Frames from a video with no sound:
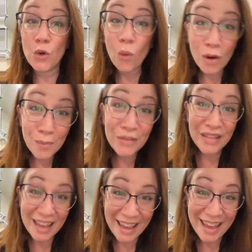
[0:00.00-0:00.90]

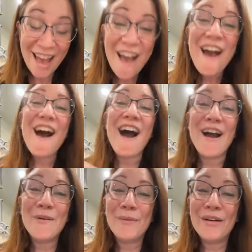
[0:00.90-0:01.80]
Normally,
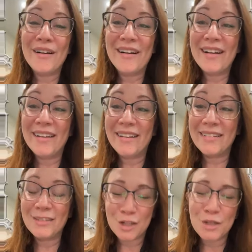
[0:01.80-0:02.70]
I
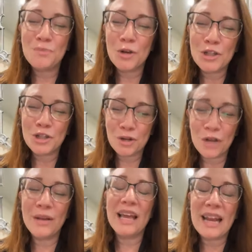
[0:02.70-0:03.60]
would just push
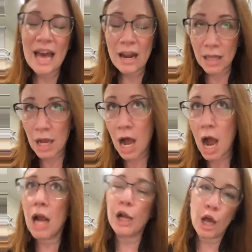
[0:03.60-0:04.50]
through and get out of the
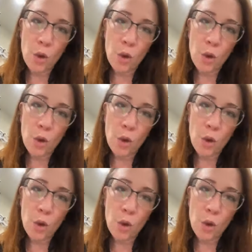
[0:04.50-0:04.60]
car,